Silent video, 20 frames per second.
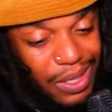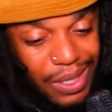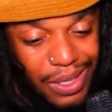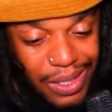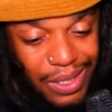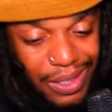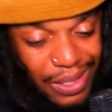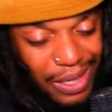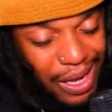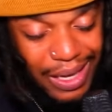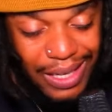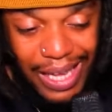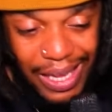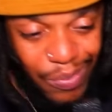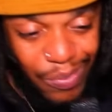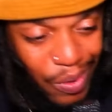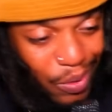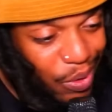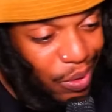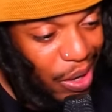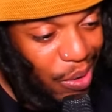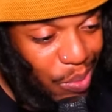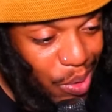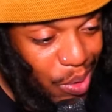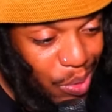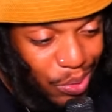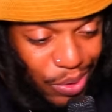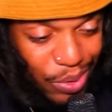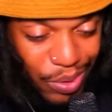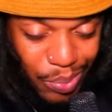I can't
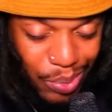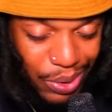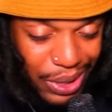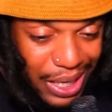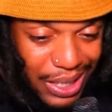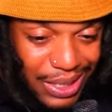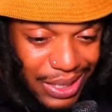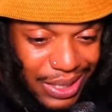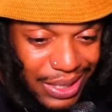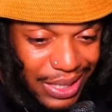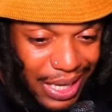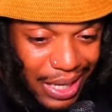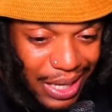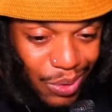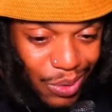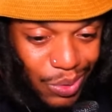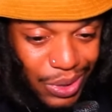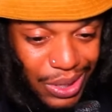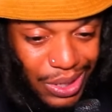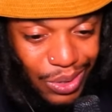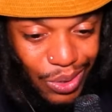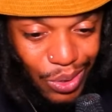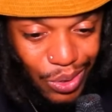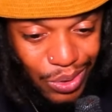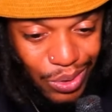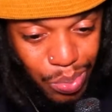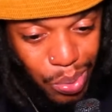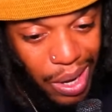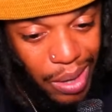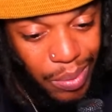remember it. But that's exactly what this girl's
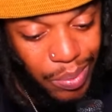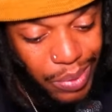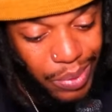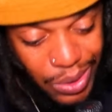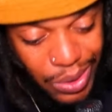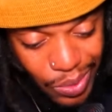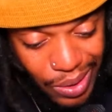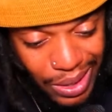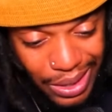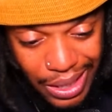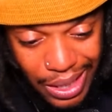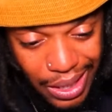problem is right now.